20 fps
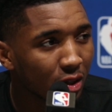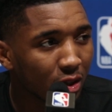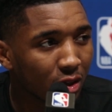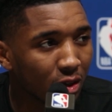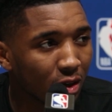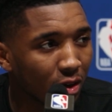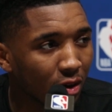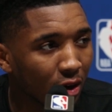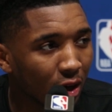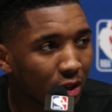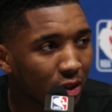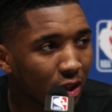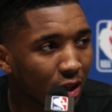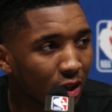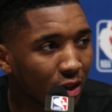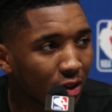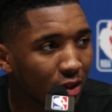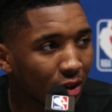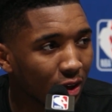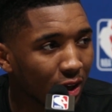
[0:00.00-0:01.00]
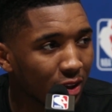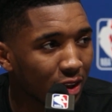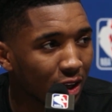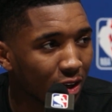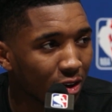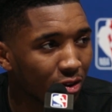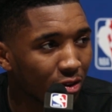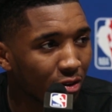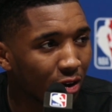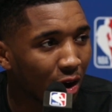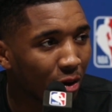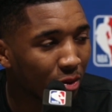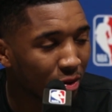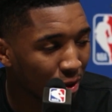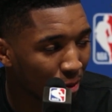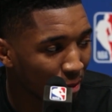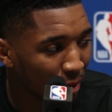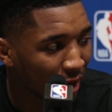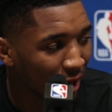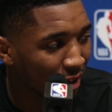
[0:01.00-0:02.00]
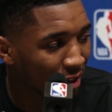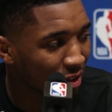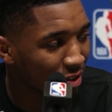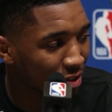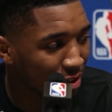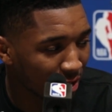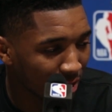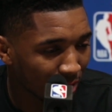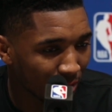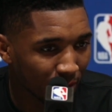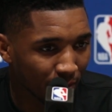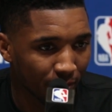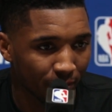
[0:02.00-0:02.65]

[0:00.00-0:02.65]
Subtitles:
you know, I think he'll go out with a bang this year.